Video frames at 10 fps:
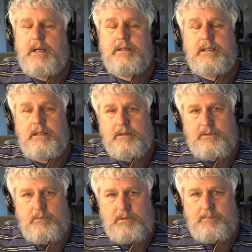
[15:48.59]
and the
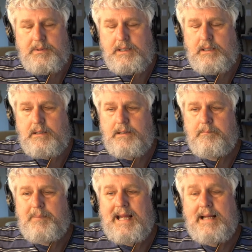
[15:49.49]
other one being the
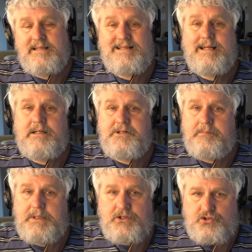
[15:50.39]
passing
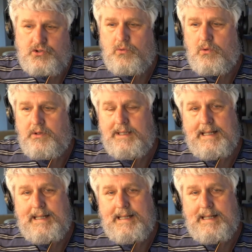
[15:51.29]
diminished chord.